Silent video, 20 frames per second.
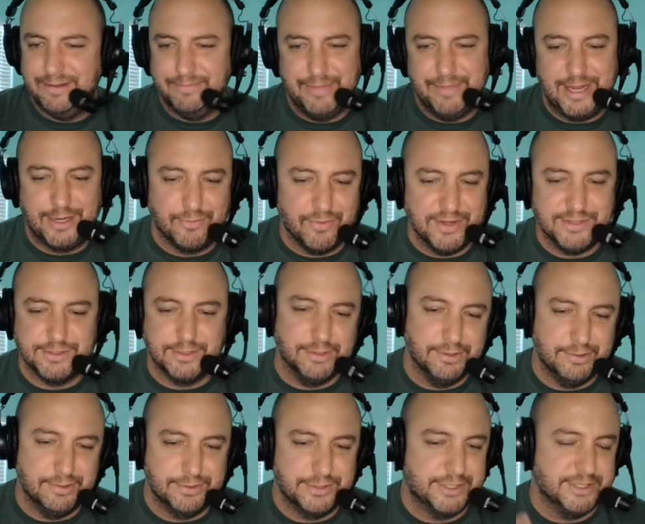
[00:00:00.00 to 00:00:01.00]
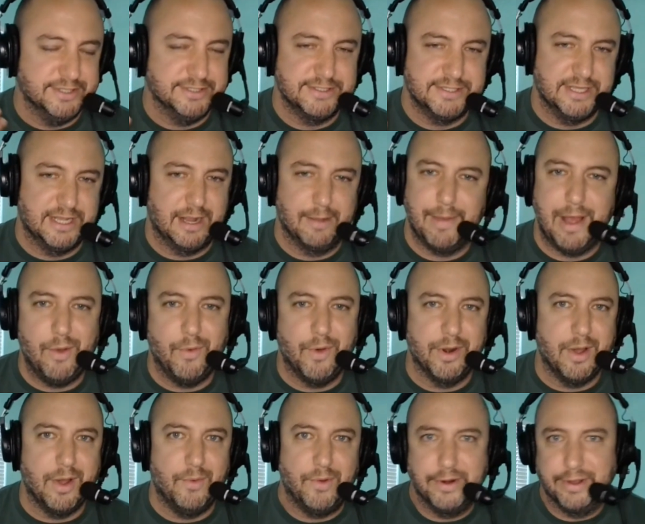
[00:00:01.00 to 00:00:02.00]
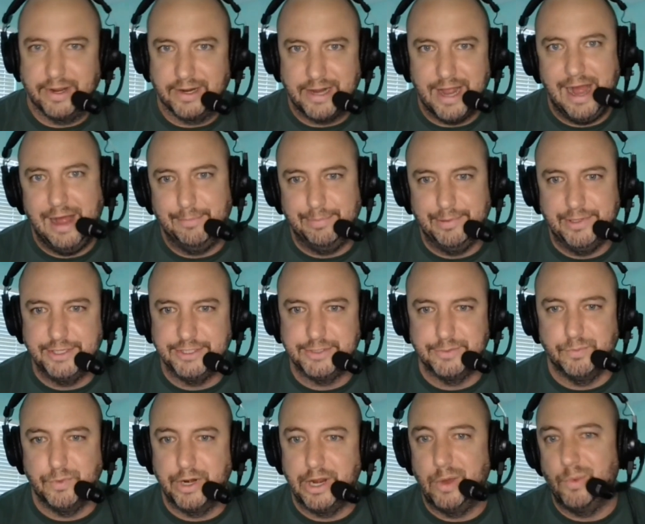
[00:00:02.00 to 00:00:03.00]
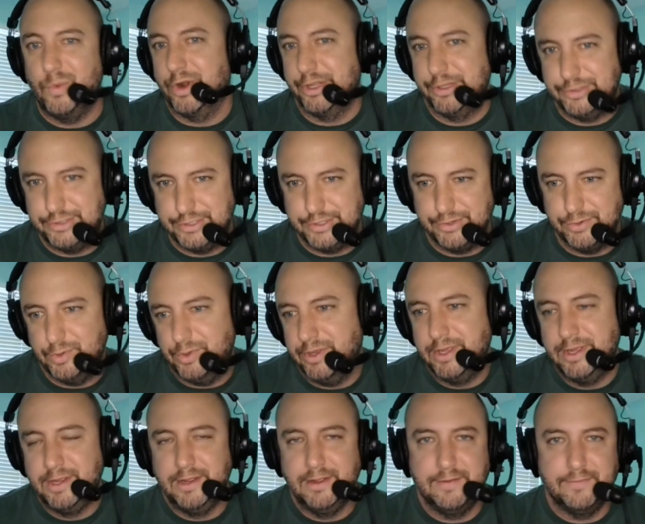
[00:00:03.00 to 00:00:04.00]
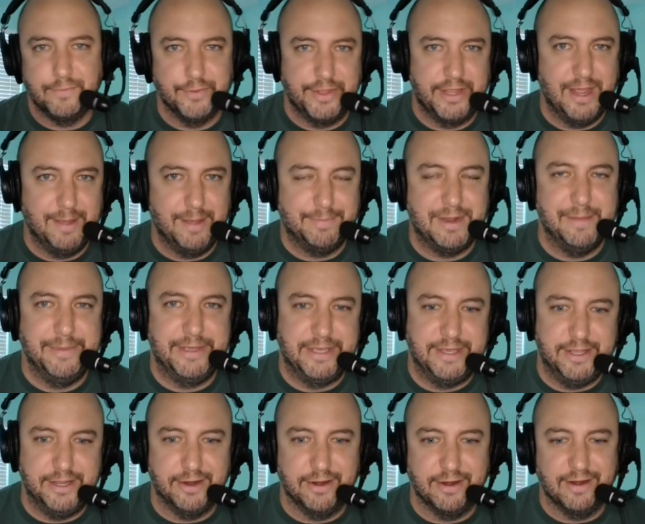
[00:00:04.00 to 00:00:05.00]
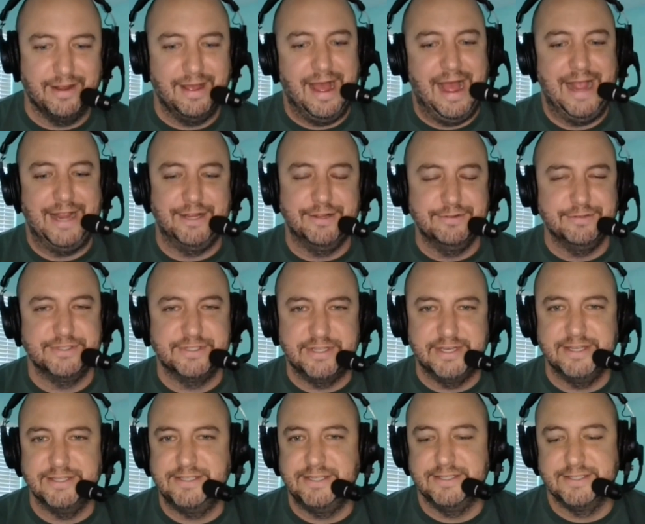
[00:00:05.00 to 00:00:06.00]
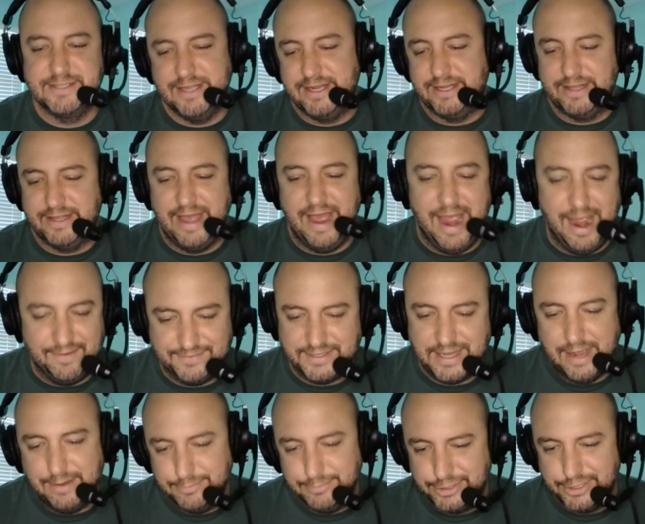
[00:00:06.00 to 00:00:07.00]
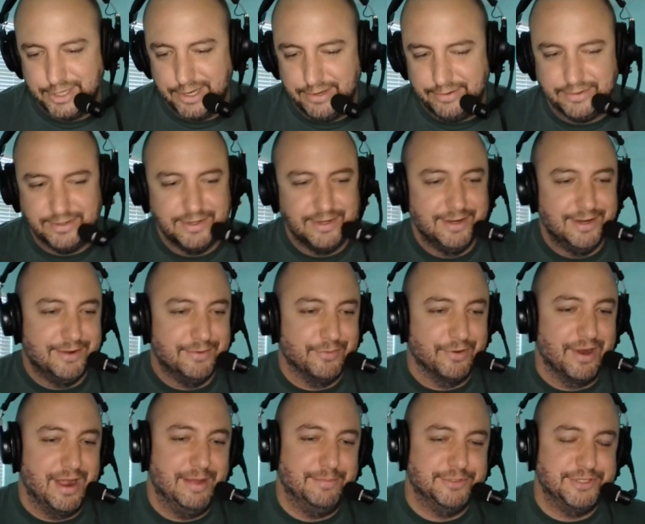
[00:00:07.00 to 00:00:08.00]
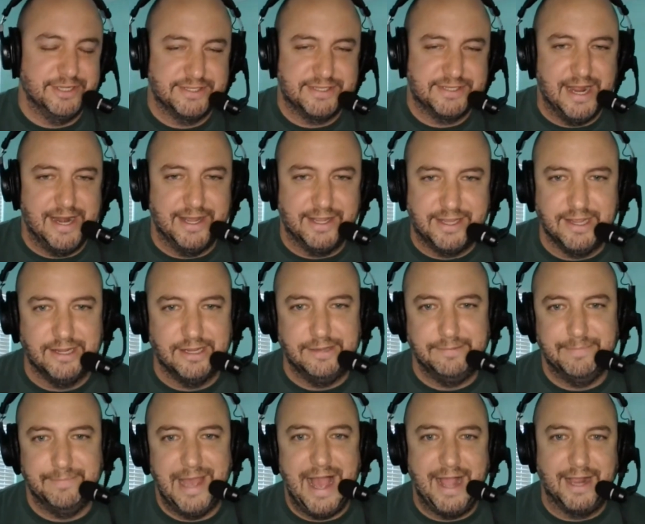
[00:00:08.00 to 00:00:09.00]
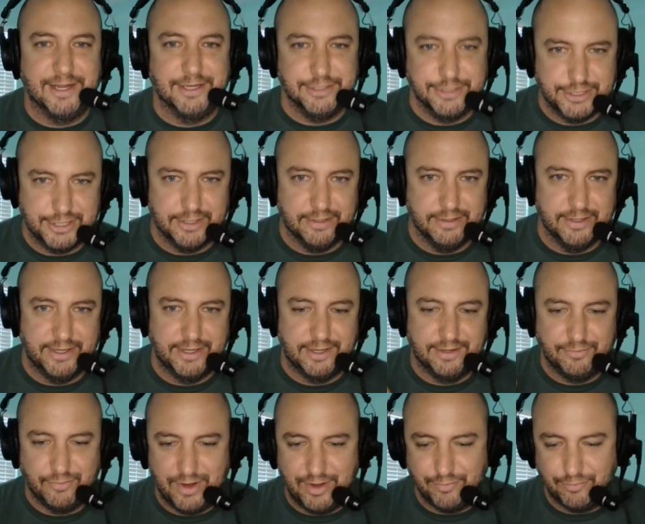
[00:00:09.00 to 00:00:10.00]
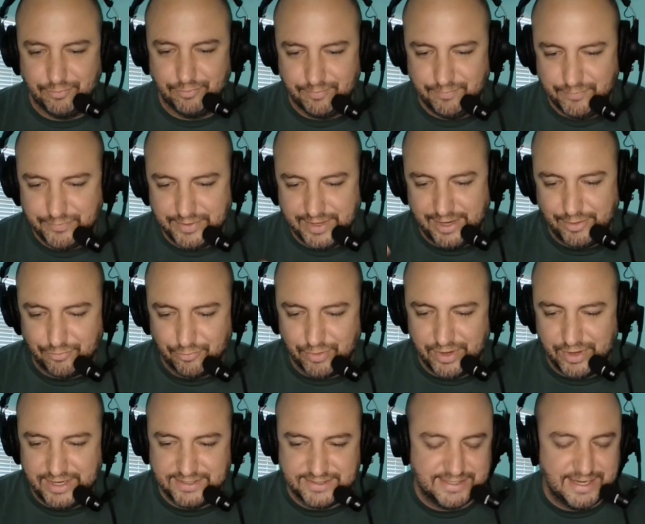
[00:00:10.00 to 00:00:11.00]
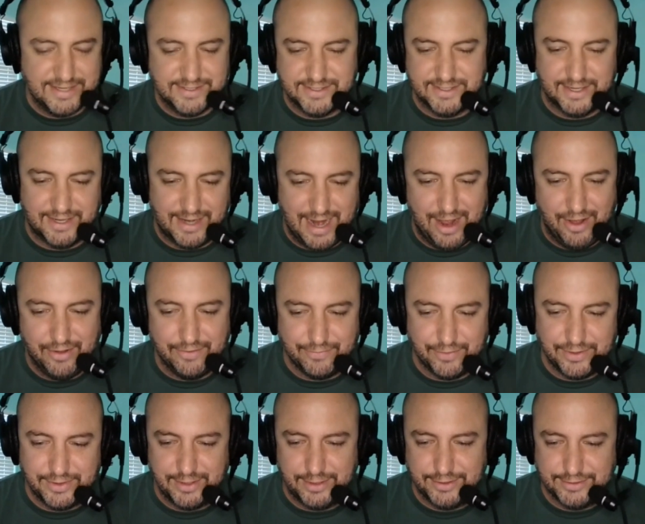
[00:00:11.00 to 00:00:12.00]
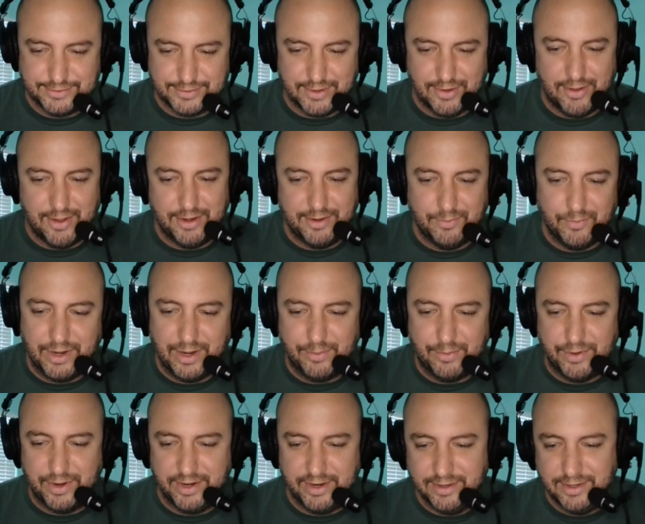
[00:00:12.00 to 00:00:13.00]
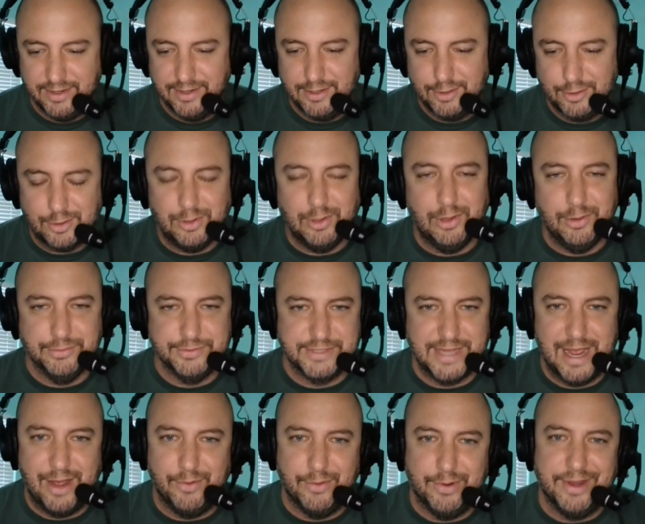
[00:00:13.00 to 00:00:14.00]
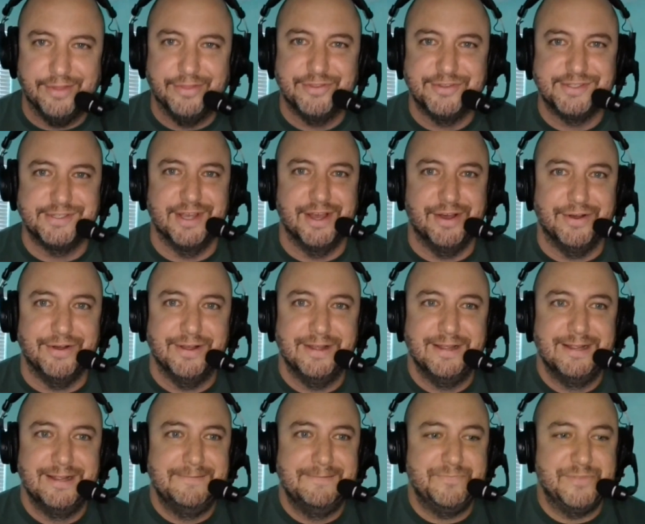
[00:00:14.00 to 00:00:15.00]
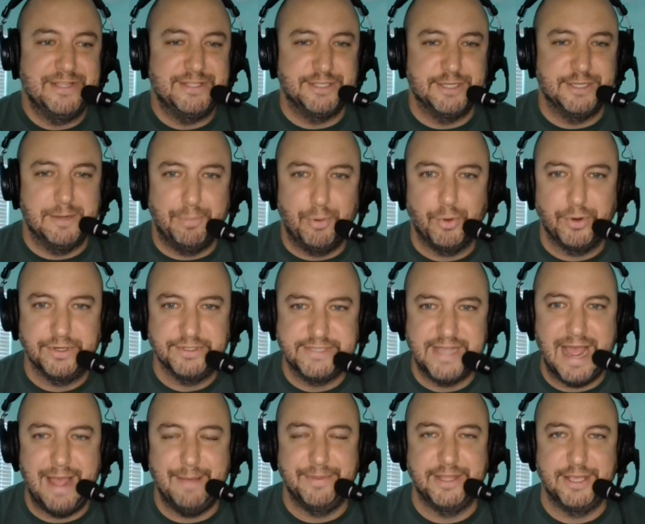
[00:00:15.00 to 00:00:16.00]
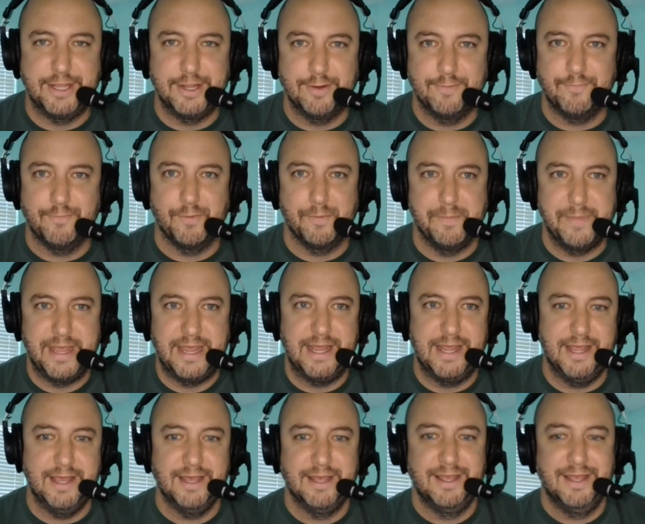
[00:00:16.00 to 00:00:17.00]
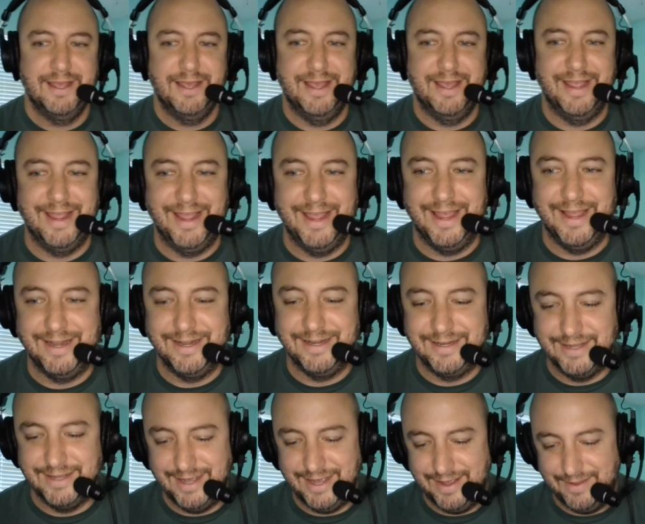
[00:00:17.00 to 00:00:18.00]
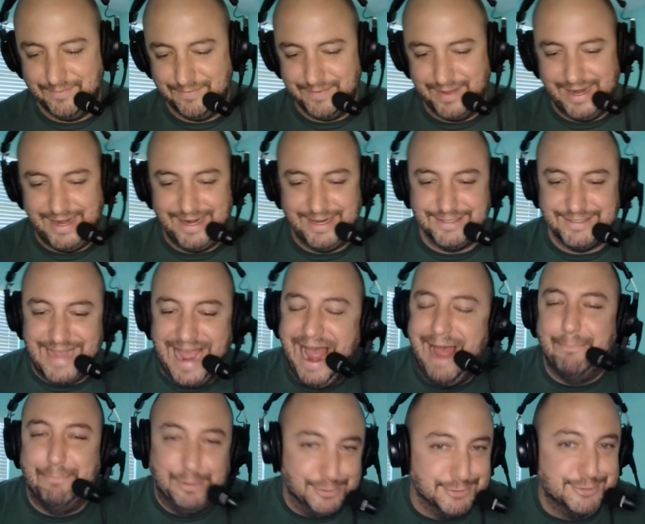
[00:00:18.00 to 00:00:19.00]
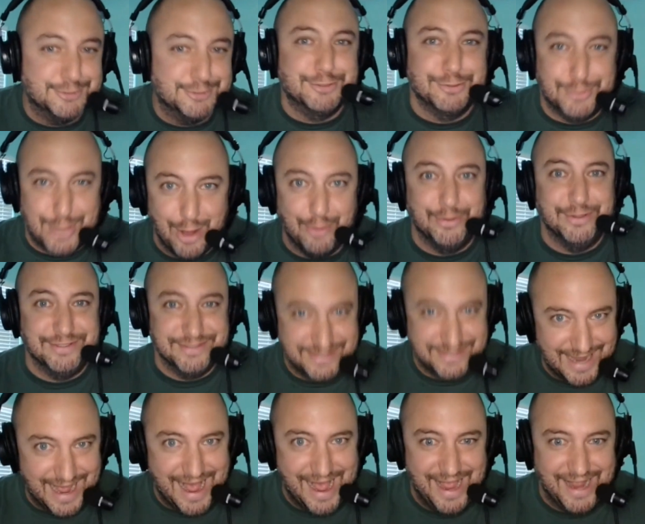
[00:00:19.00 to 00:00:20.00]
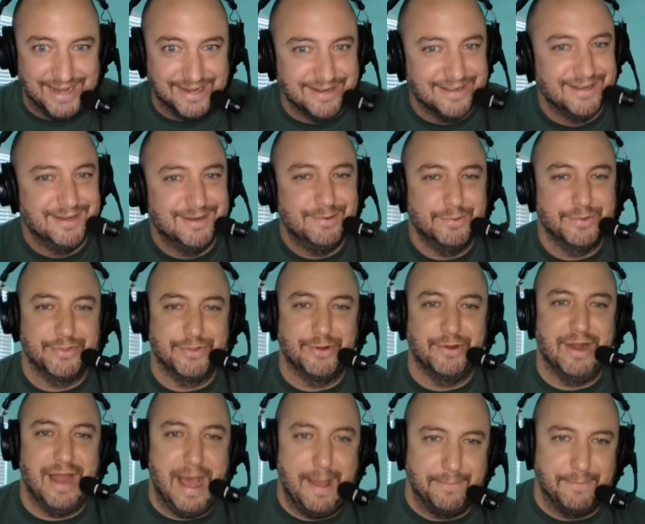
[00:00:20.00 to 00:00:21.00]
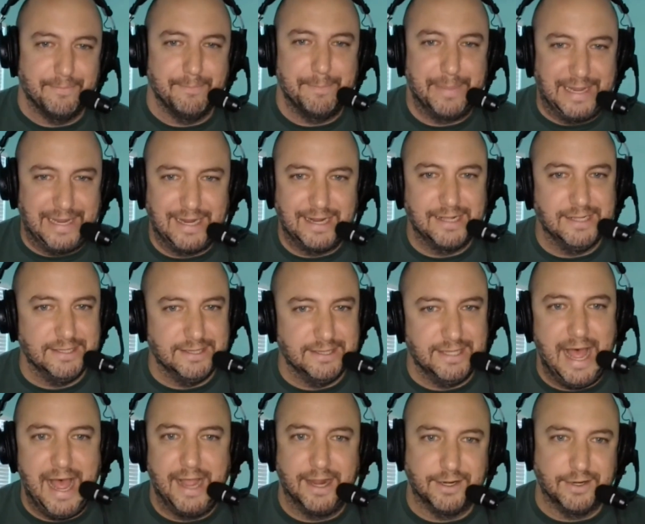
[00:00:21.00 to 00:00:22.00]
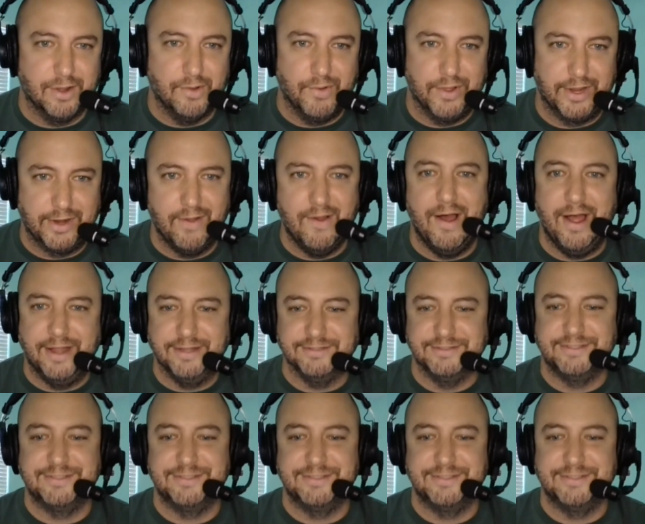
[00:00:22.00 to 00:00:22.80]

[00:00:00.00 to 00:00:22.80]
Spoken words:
Make resolutions, think about what I want to accomplish and what I want to do for the upcoming year. I use this as like the halftime show, where I'm just kind of kicking back and chilling and reassessing how everything is going and what I want to close out with. So it's an important time of the year for me, and it happens to coincide with there not being a lot going on.